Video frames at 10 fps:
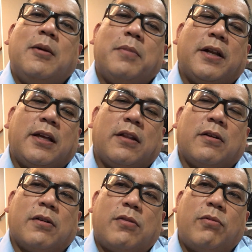but again,
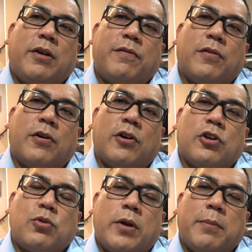there are three for
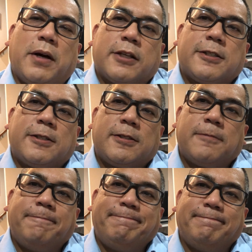20 bucks.
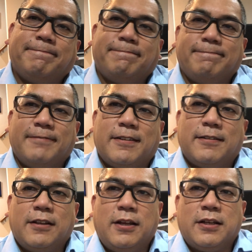
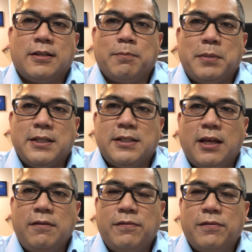Be
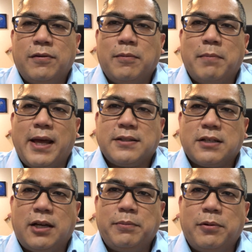safe,
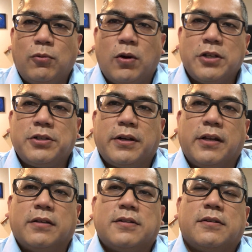mask up, wash your
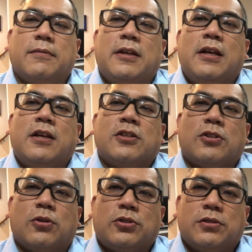hands,
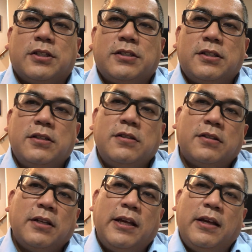social
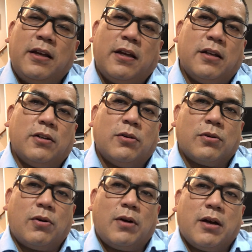distance, and don't
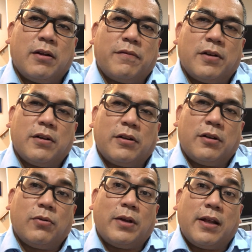go out if uh, you
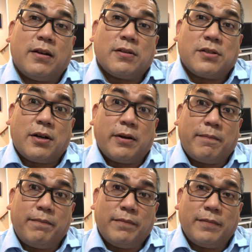know not necessary.
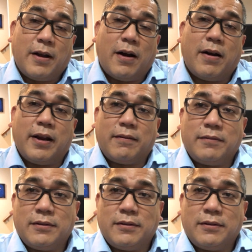All right.